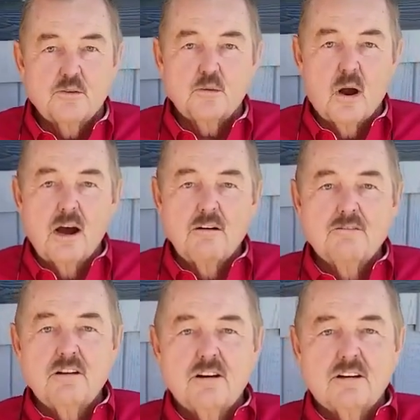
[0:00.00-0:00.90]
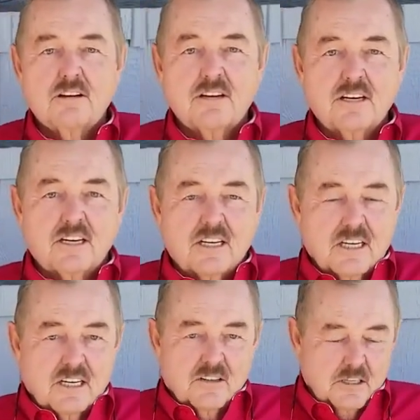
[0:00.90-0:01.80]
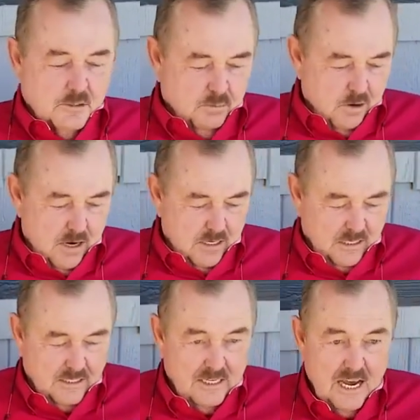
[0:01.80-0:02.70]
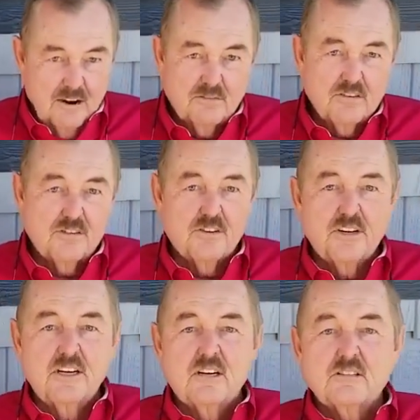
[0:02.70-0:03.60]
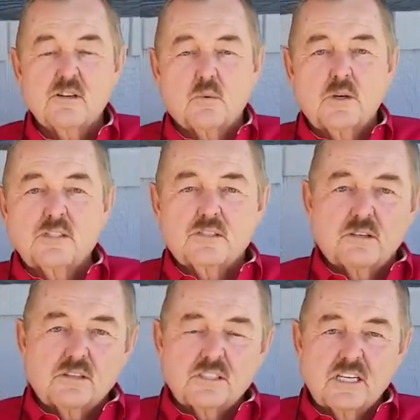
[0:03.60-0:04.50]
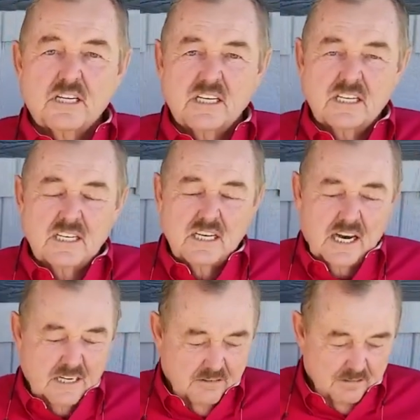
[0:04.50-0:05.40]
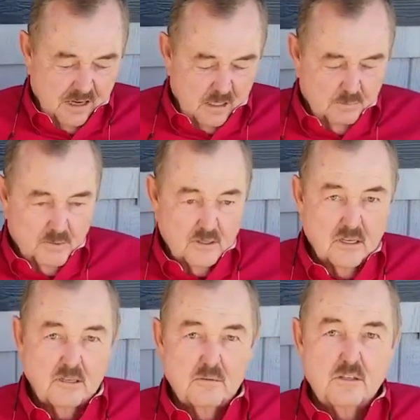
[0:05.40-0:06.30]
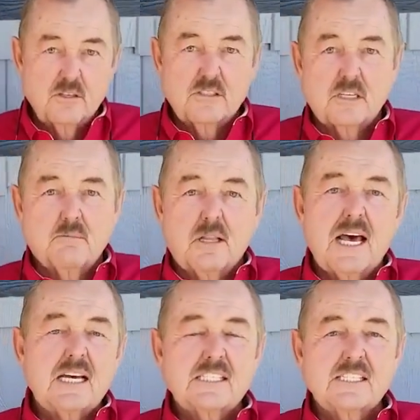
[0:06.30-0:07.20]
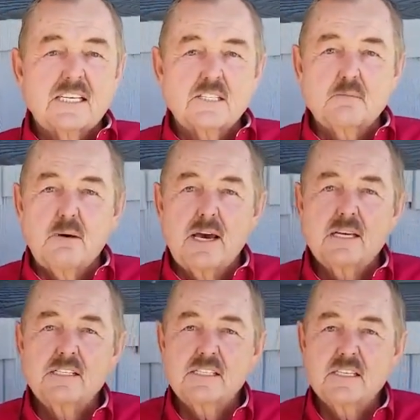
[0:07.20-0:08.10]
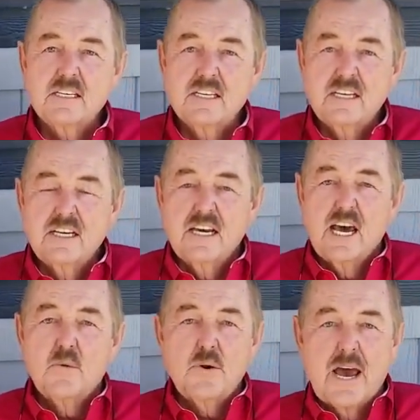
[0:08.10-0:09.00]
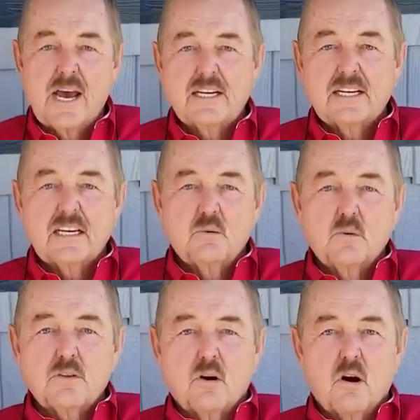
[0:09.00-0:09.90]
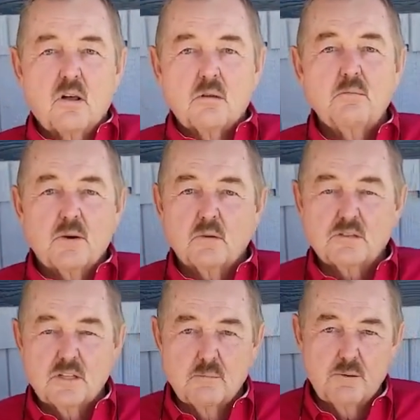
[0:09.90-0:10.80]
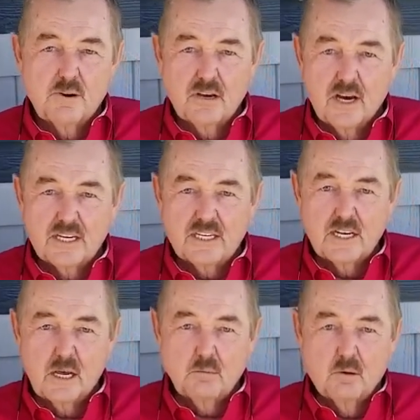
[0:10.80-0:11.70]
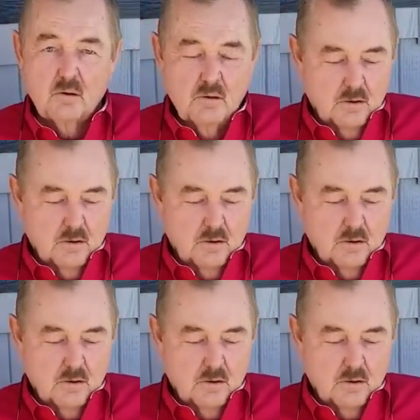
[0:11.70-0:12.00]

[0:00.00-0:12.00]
Thrive. This product, after 30 years of research, I developed using molasses as a base and reacting it with all the minerals in the periodic table.